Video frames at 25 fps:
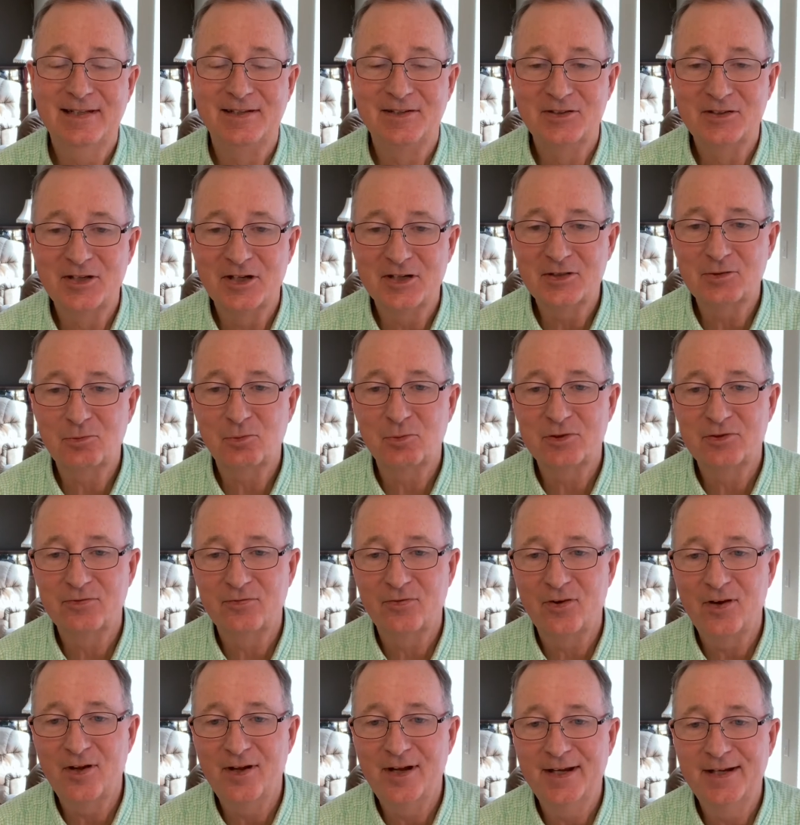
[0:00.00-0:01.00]
and dust was
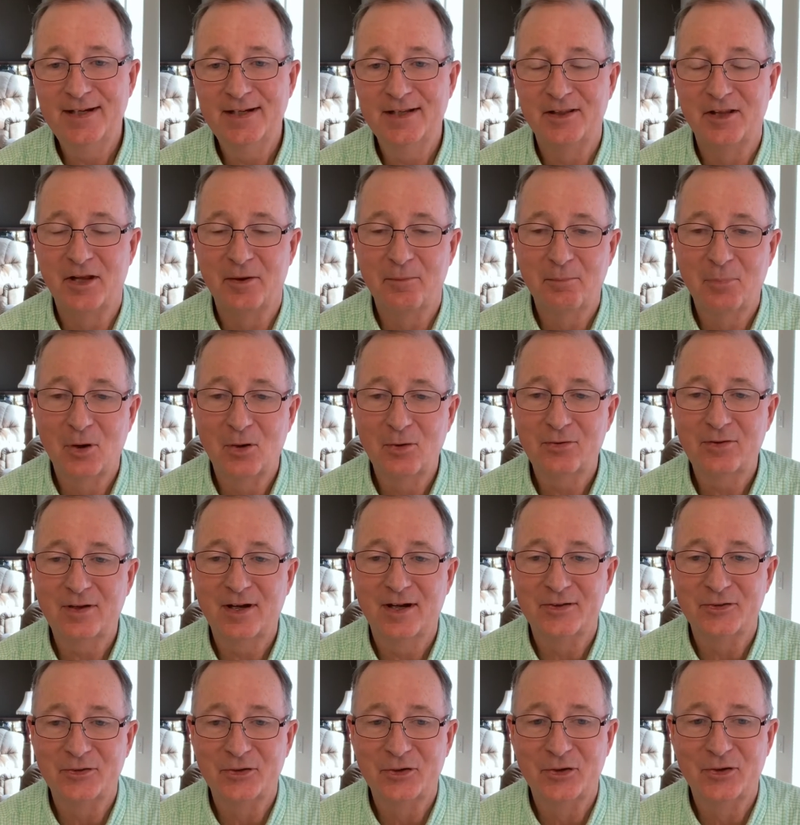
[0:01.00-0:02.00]
flying, and they both
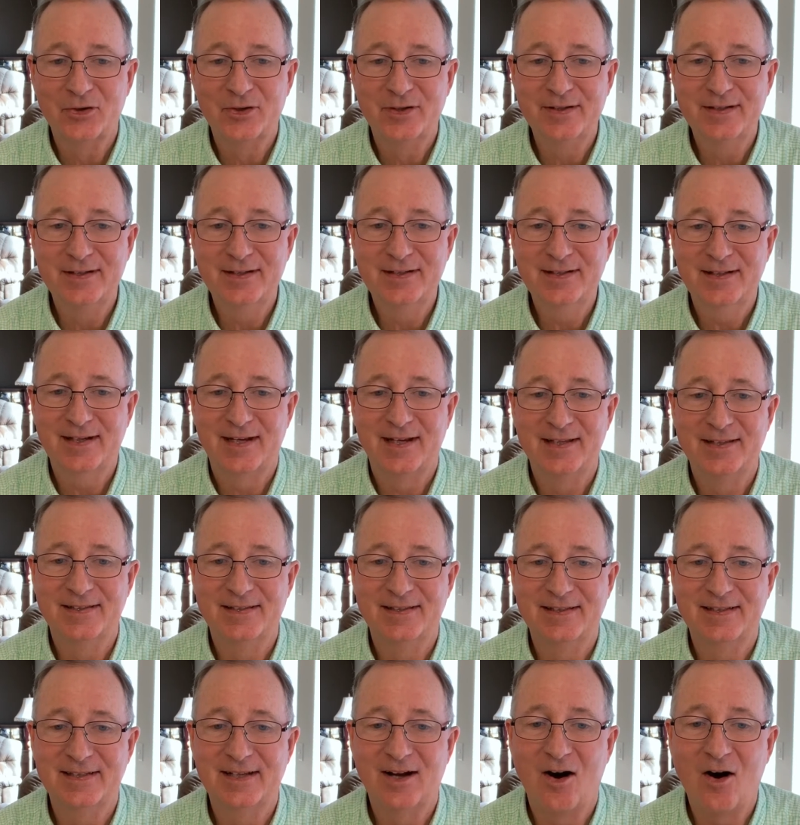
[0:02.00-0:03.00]
got dirty, and
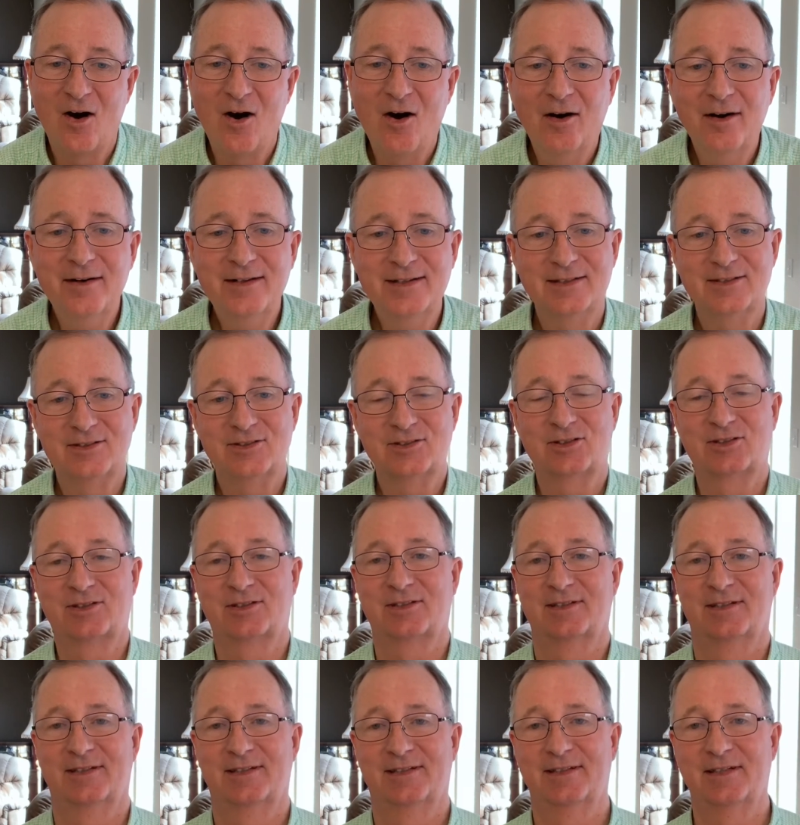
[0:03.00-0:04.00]
the
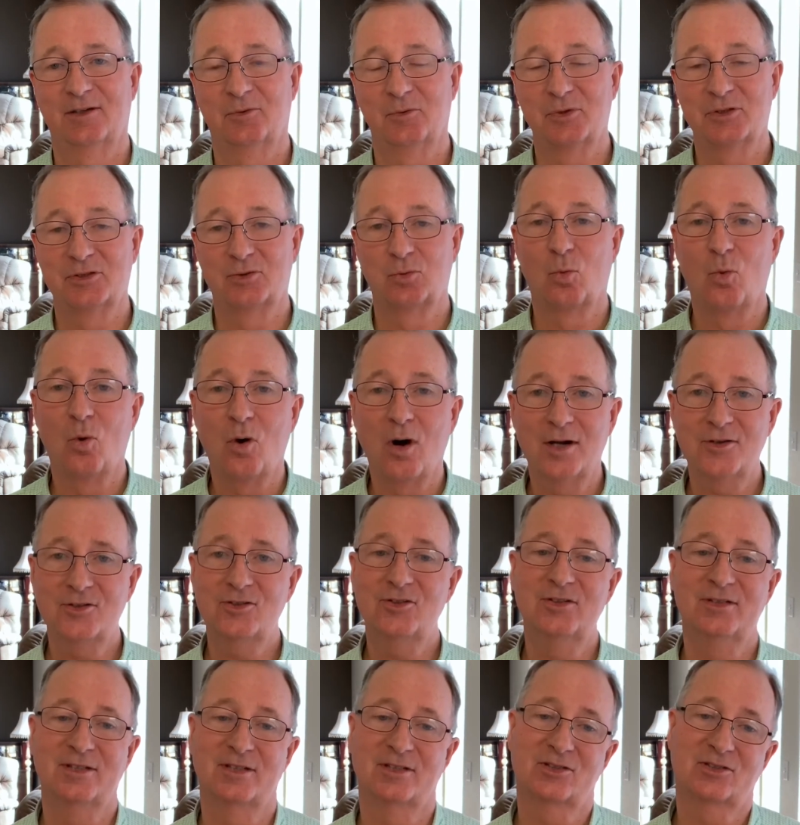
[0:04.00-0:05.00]
audience that was
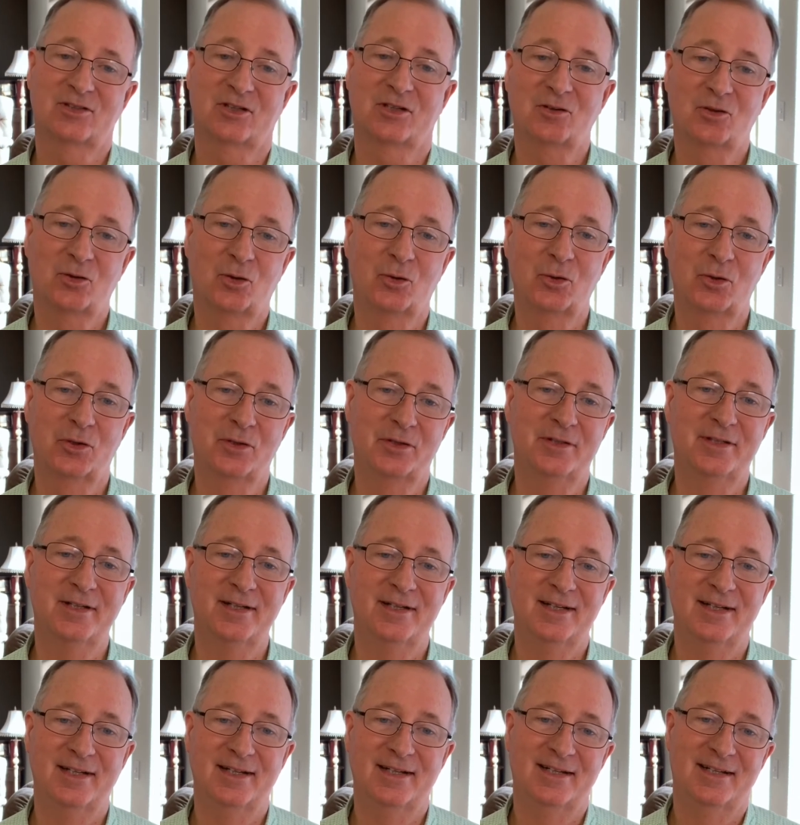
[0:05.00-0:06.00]
watching this included
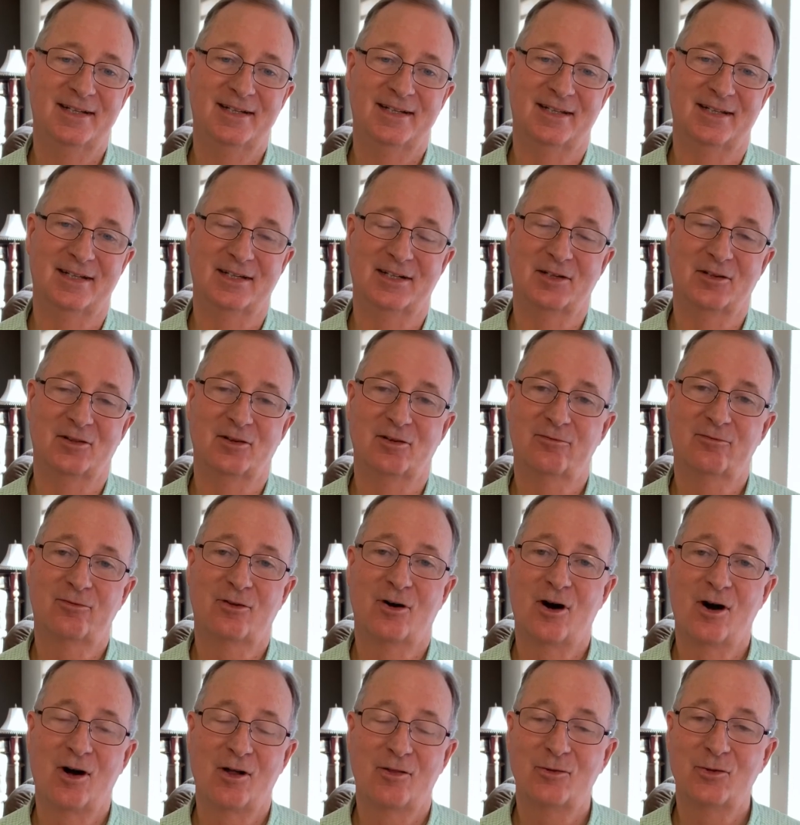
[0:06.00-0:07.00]
the
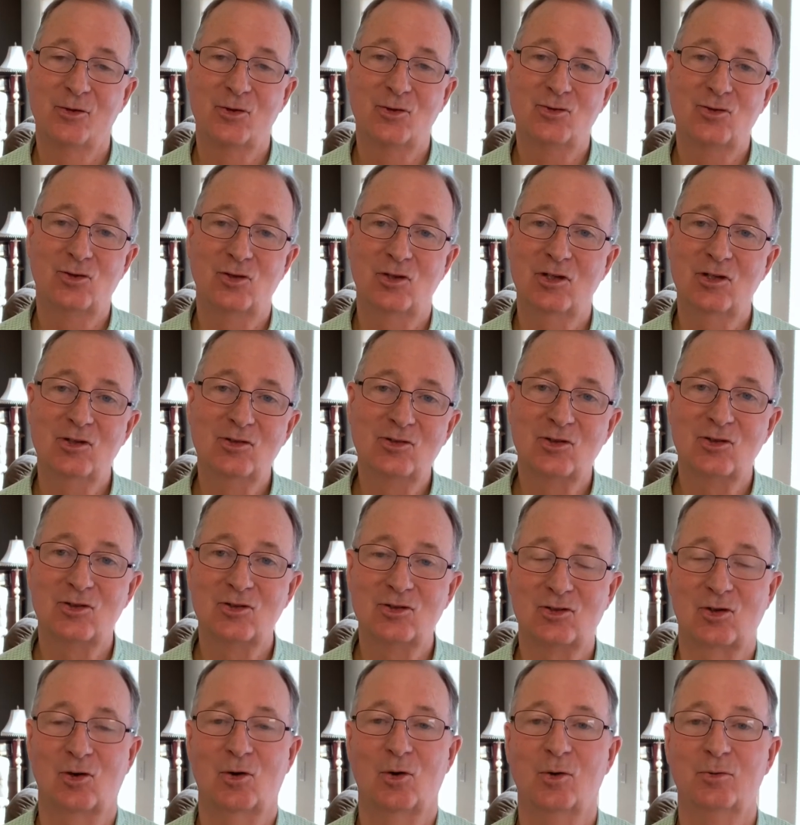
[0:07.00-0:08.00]
Father,
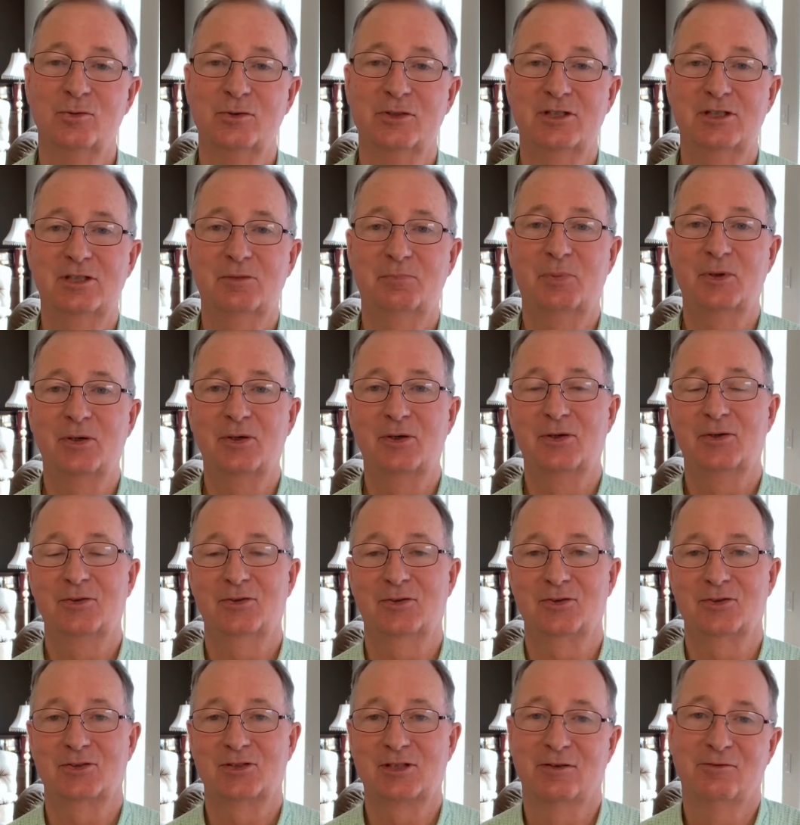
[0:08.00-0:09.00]
Jesus, the Holy Spirit,
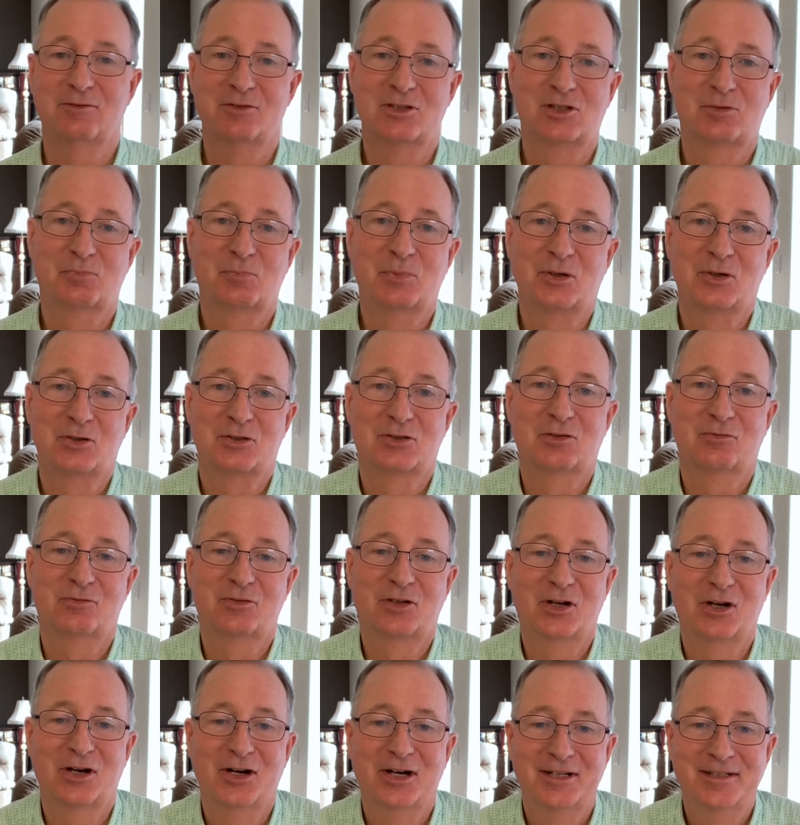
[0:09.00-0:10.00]
the seven spirits of
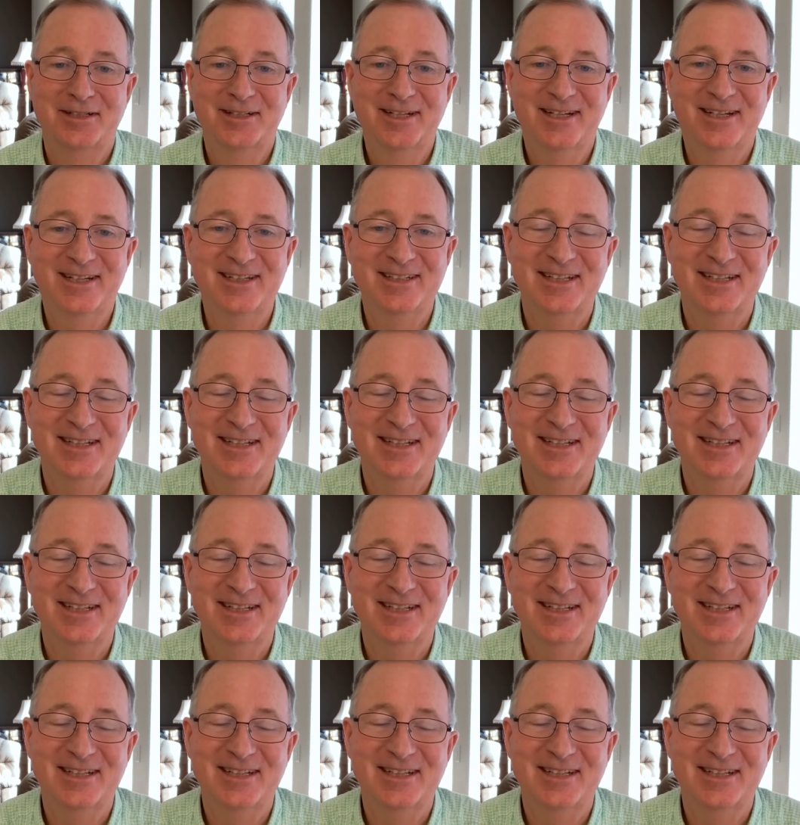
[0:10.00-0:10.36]
God,